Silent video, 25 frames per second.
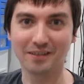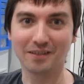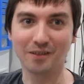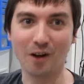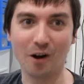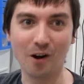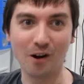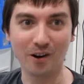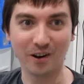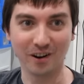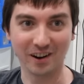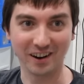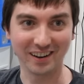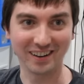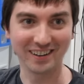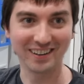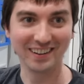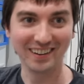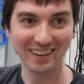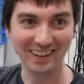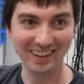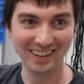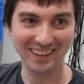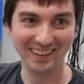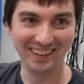hard.
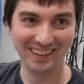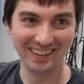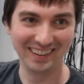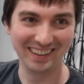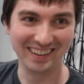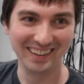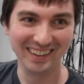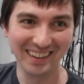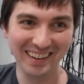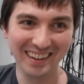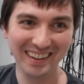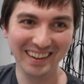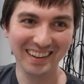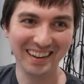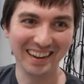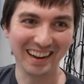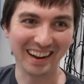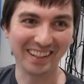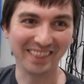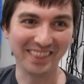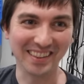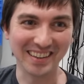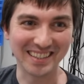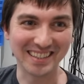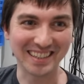
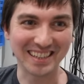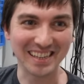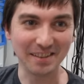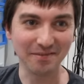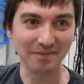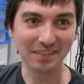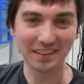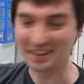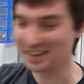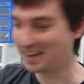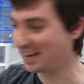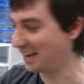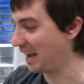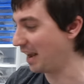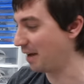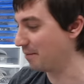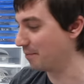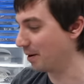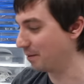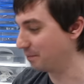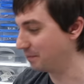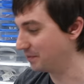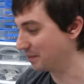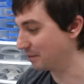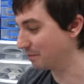And the scheme that they came
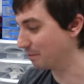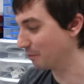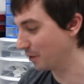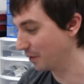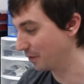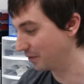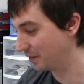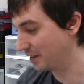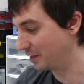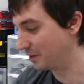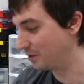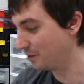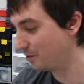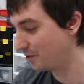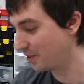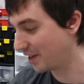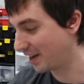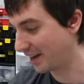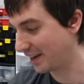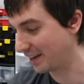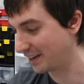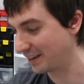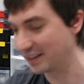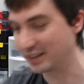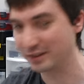up to, with to do
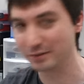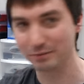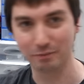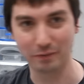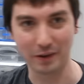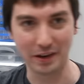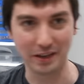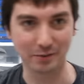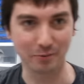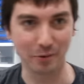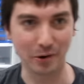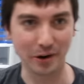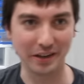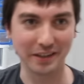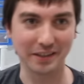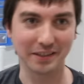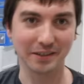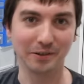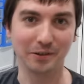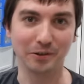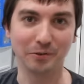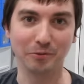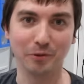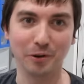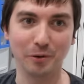that is, is why it's
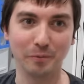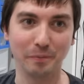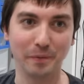called rope